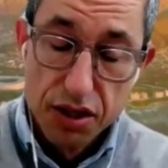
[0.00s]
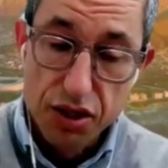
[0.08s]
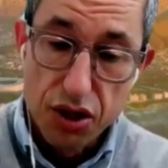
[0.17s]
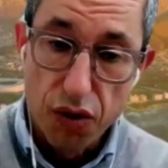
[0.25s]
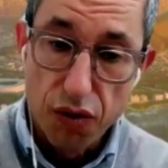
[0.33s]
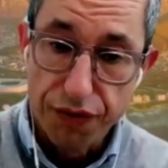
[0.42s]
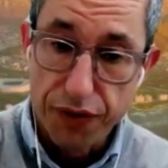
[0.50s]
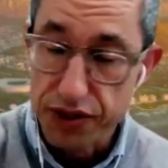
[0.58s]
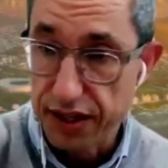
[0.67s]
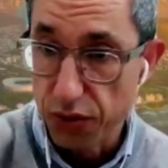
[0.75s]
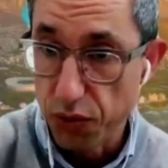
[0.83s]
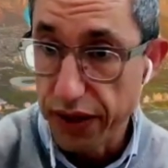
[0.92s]
So first
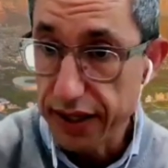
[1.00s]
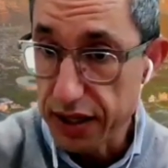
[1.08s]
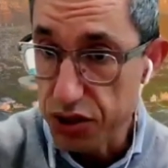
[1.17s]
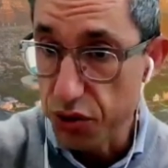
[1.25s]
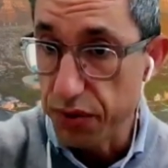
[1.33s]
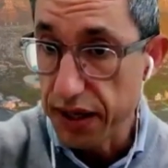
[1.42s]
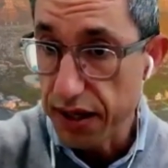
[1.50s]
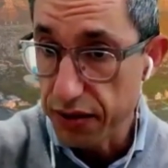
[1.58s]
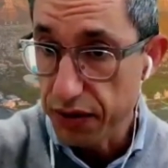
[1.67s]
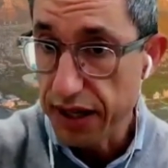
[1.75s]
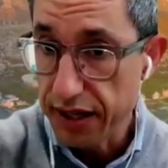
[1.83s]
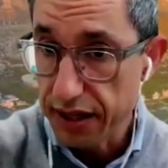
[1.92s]
thing, we need to be
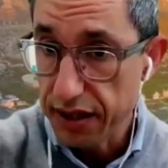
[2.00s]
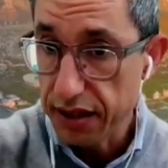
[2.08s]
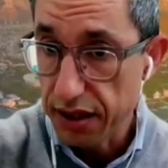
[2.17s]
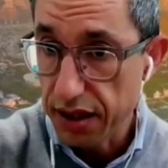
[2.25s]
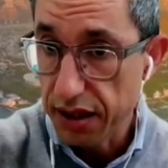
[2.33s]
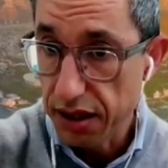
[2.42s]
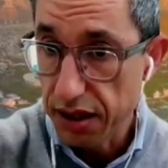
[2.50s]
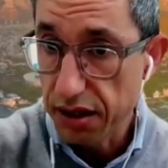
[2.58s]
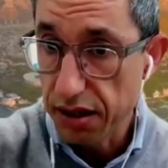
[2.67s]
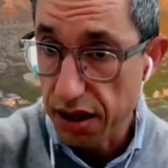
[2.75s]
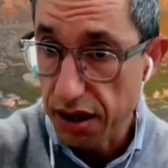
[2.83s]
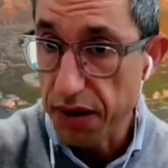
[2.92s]
educated
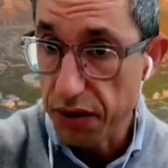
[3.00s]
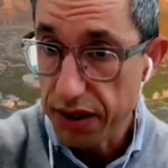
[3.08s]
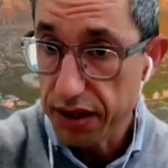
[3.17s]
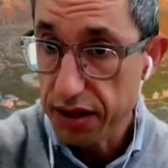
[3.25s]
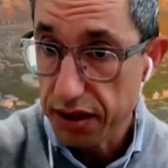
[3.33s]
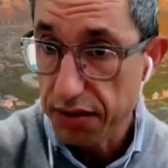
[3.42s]
about it.